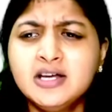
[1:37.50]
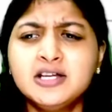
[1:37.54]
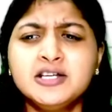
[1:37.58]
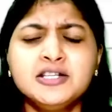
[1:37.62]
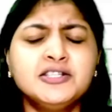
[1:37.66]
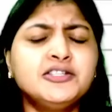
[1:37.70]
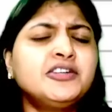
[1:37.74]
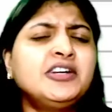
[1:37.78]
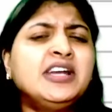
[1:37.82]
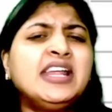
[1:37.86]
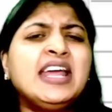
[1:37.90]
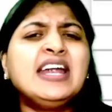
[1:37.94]

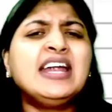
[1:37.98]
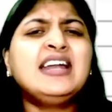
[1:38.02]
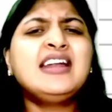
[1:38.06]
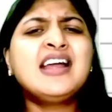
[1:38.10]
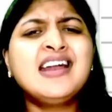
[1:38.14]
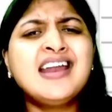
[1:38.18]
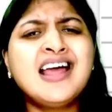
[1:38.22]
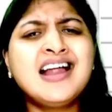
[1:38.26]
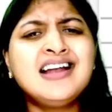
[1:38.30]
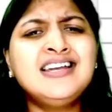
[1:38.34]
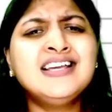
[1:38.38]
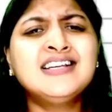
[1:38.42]
So data
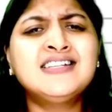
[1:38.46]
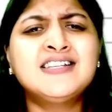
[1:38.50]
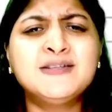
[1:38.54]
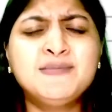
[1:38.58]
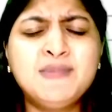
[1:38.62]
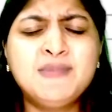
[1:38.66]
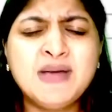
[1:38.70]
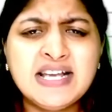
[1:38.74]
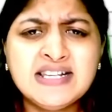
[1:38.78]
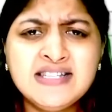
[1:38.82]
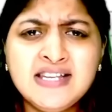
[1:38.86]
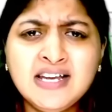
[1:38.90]
analytics is
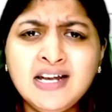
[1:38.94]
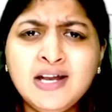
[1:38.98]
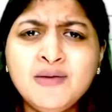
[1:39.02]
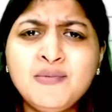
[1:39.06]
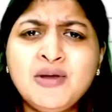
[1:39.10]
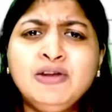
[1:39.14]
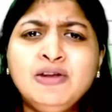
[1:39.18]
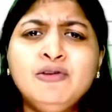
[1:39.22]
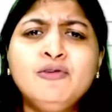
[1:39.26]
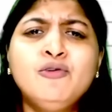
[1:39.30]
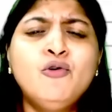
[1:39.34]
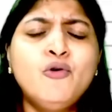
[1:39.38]
basically
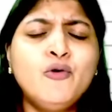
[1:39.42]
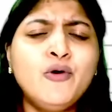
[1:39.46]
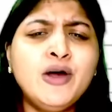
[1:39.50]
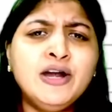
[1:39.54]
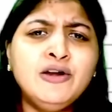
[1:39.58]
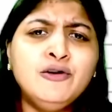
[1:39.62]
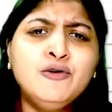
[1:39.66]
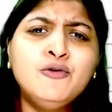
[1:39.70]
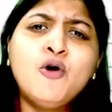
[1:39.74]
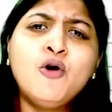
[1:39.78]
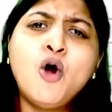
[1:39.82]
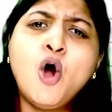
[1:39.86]
when you go
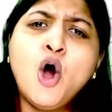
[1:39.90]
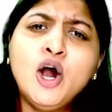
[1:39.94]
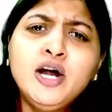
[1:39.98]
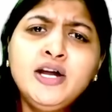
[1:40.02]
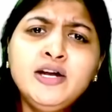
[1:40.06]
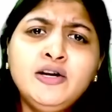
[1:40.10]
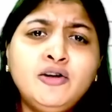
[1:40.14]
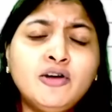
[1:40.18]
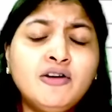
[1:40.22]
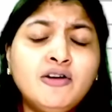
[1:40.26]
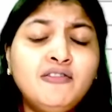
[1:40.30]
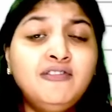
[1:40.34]
and do
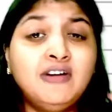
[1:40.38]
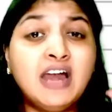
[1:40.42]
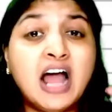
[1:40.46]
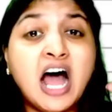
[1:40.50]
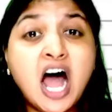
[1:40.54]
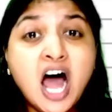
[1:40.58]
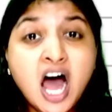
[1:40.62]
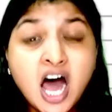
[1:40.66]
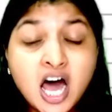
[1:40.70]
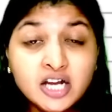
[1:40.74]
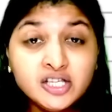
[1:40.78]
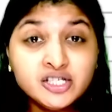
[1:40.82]
audit of
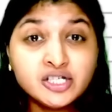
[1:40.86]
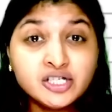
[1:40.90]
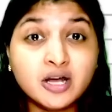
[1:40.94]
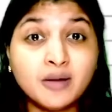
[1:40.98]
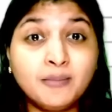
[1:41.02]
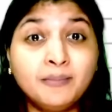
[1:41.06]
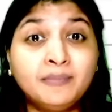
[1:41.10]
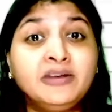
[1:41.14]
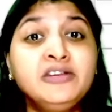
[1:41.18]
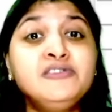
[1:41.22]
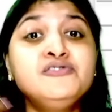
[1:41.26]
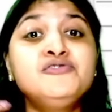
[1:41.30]
large
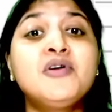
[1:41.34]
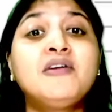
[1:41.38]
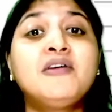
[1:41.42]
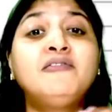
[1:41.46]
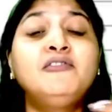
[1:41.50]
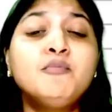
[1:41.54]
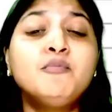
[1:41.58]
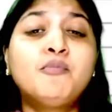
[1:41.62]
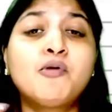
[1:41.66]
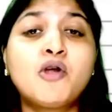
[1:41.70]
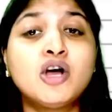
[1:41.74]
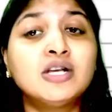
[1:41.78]
companies, you have
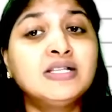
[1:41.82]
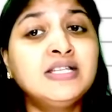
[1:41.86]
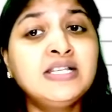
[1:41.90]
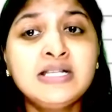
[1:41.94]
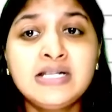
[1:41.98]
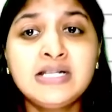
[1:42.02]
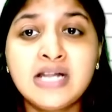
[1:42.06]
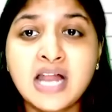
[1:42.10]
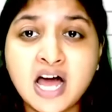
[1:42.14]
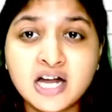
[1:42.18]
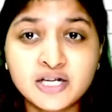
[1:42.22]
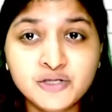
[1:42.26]
to
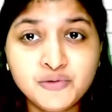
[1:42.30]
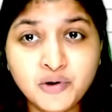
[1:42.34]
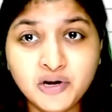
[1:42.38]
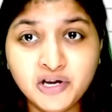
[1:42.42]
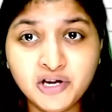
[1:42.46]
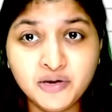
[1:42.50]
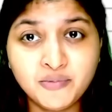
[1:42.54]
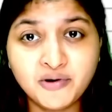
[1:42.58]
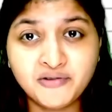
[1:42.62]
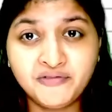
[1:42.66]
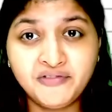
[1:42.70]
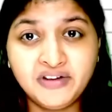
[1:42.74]
process large
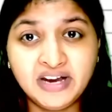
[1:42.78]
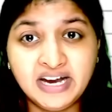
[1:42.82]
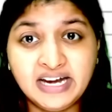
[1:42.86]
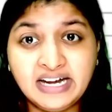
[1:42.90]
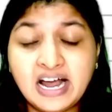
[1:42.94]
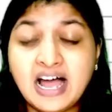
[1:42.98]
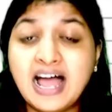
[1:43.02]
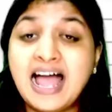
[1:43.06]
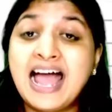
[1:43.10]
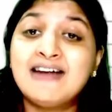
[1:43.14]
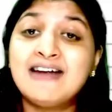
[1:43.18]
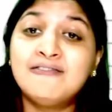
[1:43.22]
volume of
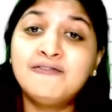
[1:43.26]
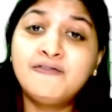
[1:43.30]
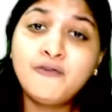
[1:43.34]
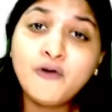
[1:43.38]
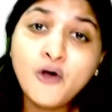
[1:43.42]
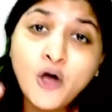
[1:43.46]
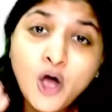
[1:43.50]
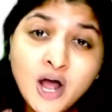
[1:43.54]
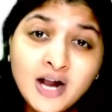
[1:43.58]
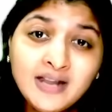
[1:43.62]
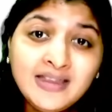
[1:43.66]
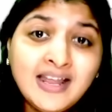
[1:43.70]
data, and
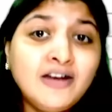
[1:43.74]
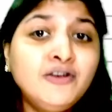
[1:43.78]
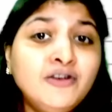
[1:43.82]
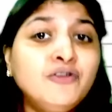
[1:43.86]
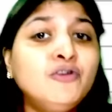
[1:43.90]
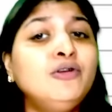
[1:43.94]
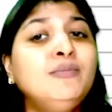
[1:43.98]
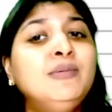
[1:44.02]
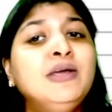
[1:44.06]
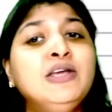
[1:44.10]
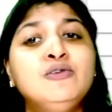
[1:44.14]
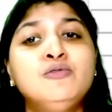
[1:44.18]
for that
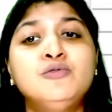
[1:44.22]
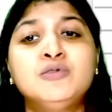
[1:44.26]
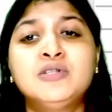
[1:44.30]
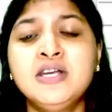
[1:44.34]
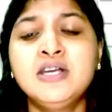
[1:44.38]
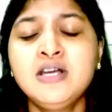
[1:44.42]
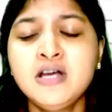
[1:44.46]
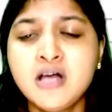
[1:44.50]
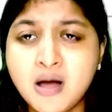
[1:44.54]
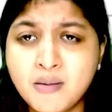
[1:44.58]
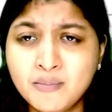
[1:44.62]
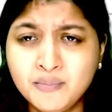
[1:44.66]
you will be
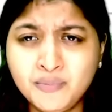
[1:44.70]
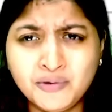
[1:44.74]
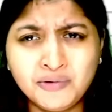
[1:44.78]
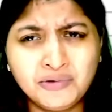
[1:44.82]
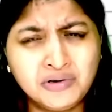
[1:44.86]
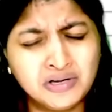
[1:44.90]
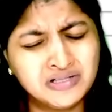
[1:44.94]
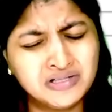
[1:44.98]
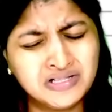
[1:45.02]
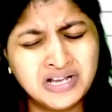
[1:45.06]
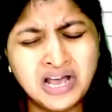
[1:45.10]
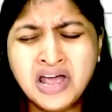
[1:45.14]
using
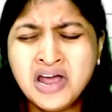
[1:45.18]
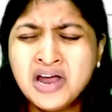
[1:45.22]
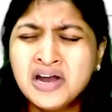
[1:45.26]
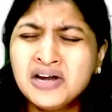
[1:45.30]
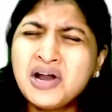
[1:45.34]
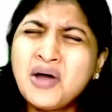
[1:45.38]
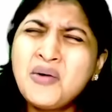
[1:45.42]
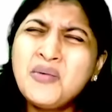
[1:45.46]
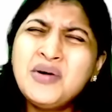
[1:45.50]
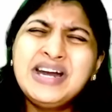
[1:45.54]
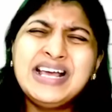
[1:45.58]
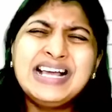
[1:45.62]
computers.
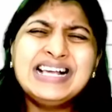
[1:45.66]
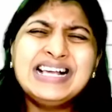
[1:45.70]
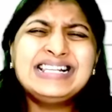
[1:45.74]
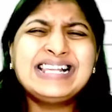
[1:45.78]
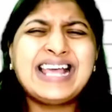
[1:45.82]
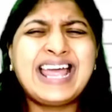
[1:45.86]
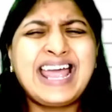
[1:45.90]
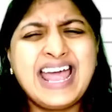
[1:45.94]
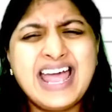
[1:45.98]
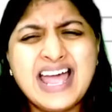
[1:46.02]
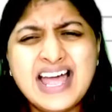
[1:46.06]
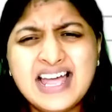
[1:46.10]
Nowadays
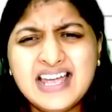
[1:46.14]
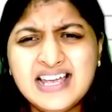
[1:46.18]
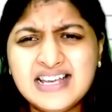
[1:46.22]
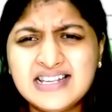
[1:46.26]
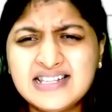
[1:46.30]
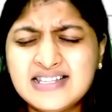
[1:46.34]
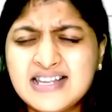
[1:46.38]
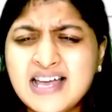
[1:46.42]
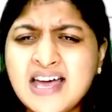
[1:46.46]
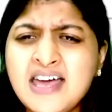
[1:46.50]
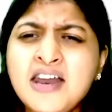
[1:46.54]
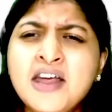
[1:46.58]
AI
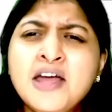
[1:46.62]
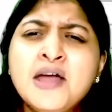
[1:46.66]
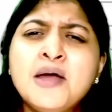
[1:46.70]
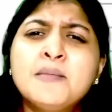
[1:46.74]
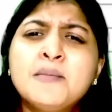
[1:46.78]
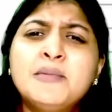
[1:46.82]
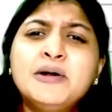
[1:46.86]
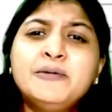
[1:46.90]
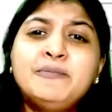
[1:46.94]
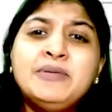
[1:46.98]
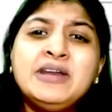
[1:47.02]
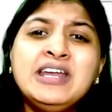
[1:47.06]
is there,
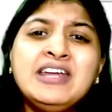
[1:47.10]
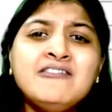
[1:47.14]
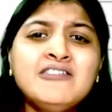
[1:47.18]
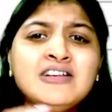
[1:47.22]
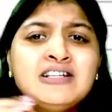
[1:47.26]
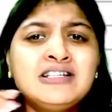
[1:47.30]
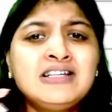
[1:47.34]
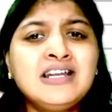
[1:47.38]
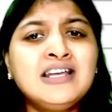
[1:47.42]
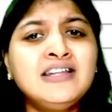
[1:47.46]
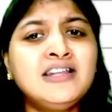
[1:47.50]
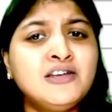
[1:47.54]
but
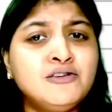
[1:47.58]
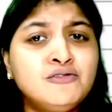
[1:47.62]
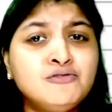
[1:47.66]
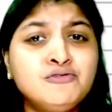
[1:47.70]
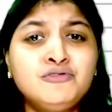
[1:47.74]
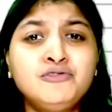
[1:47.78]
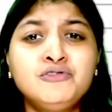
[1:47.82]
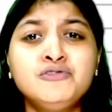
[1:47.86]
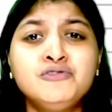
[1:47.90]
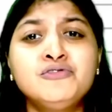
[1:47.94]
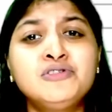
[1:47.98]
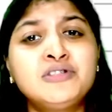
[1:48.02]
previously they
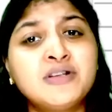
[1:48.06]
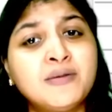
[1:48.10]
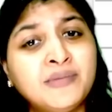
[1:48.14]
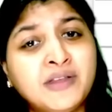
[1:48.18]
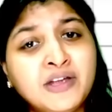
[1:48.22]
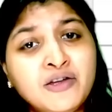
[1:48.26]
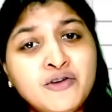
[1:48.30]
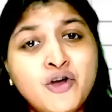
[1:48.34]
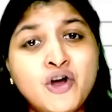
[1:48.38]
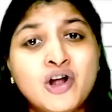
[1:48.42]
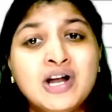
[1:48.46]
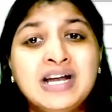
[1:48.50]
used to use
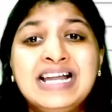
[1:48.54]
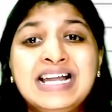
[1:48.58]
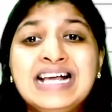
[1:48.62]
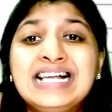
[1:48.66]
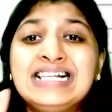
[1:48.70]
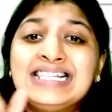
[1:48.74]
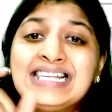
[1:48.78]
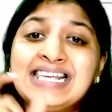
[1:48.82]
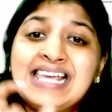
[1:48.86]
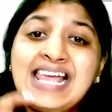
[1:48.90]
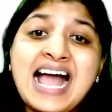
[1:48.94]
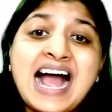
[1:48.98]
something called
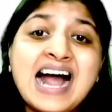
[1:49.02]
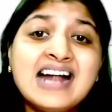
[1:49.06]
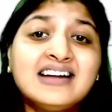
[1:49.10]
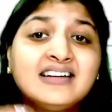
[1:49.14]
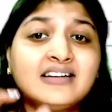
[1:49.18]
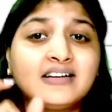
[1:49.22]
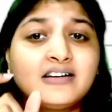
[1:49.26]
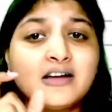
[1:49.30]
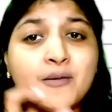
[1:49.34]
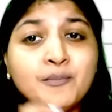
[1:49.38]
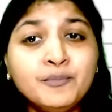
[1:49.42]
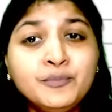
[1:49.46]
as
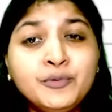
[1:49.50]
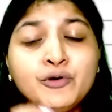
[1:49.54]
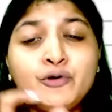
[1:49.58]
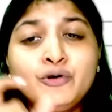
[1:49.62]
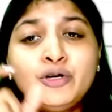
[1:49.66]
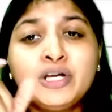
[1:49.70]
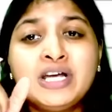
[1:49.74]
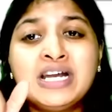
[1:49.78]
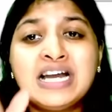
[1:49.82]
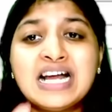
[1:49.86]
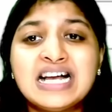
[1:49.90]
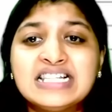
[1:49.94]
CAT,
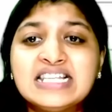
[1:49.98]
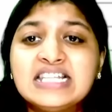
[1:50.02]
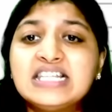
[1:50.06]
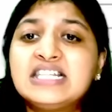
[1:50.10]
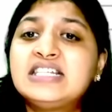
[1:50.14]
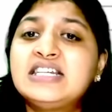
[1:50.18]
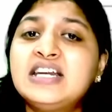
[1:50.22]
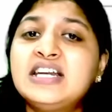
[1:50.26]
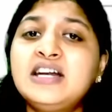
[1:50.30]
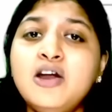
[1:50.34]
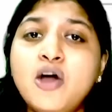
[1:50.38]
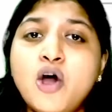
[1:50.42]
computer
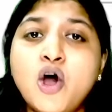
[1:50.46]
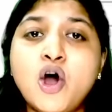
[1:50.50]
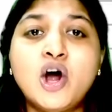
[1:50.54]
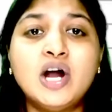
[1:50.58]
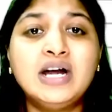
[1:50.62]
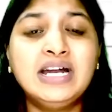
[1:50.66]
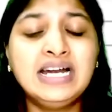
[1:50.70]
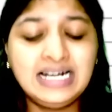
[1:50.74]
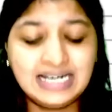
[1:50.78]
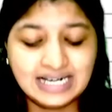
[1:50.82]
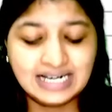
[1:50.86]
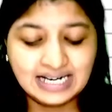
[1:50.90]
assisted
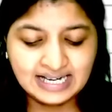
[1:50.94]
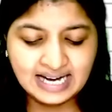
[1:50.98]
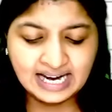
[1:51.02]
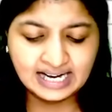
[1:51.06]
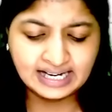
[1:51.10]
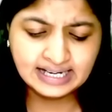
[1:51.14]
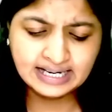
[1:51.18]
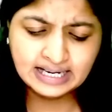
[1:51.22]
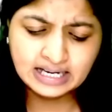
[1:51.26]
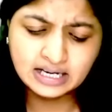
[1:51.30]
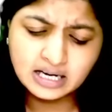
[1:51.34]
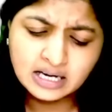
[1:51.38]
audit
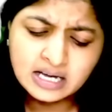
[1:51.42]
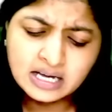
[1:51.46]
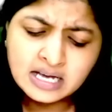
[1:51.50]
technique.